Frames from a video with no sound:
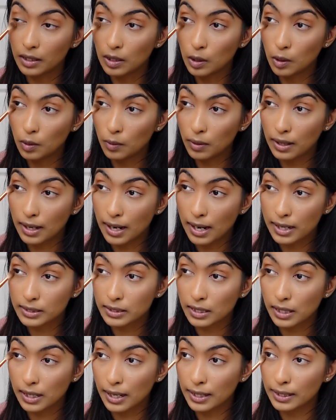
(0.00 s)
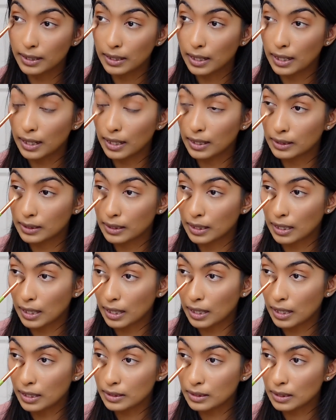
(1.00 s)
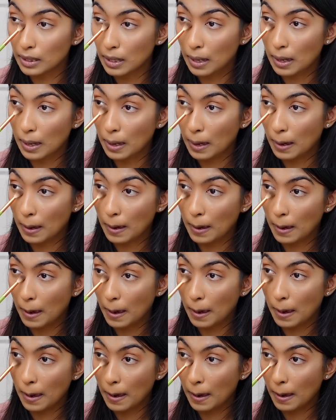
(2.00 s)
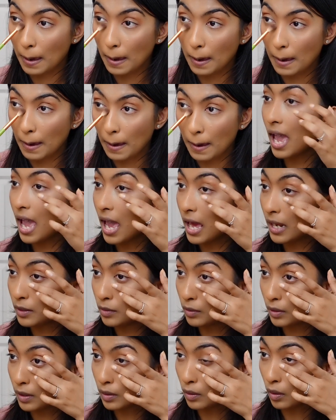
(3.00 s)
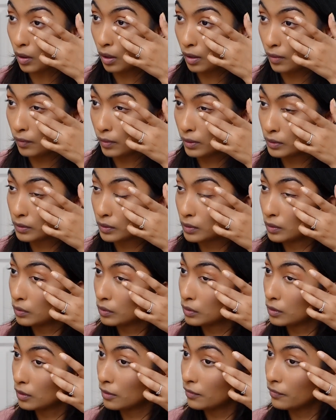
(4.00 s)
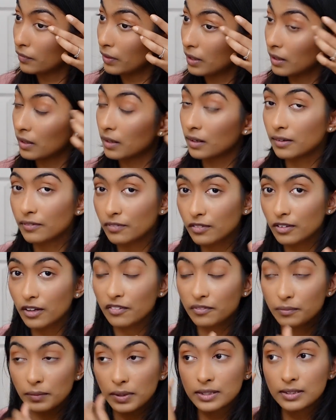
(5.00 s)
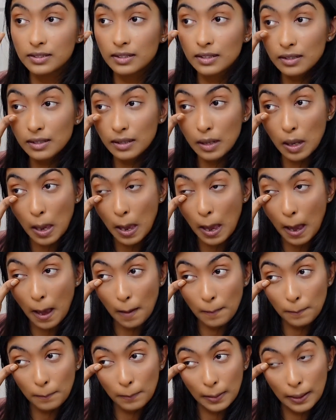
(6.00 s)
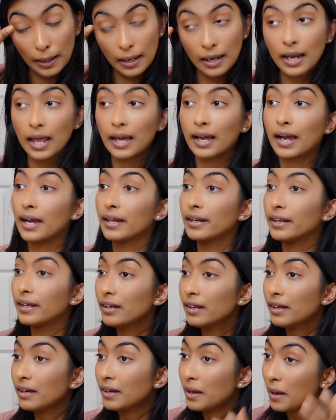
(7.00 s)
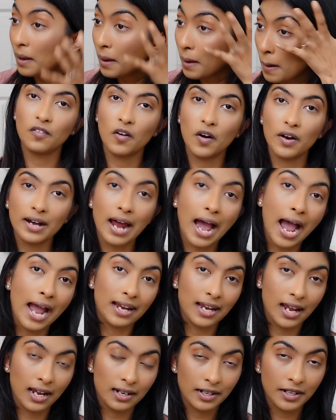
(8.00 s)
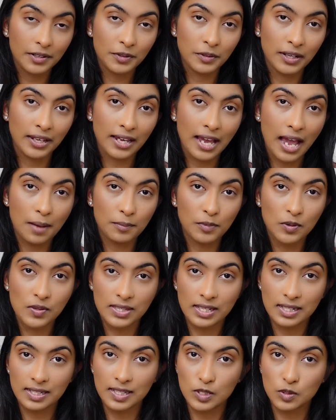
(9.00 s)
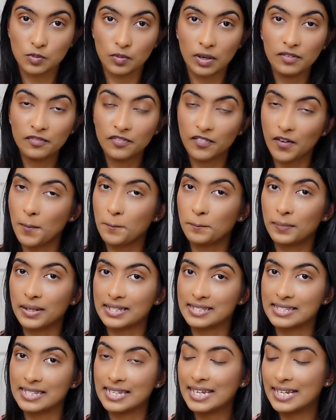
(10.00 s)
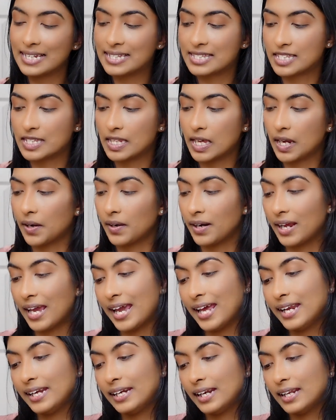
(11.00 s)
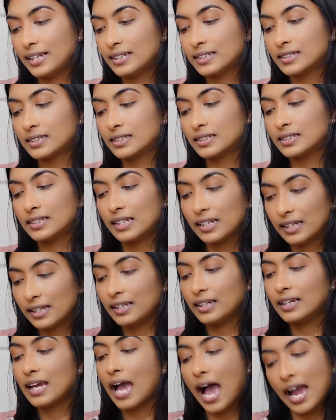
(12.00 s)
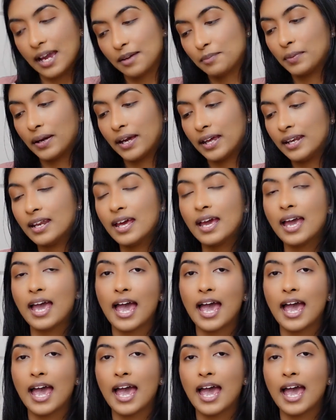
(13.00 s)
lower lash line like that. And you can always use your finger if you have messed it up like I did. For eyeliner today, I'm using this one from Pixi. It's their Endless Silky Eye Pen,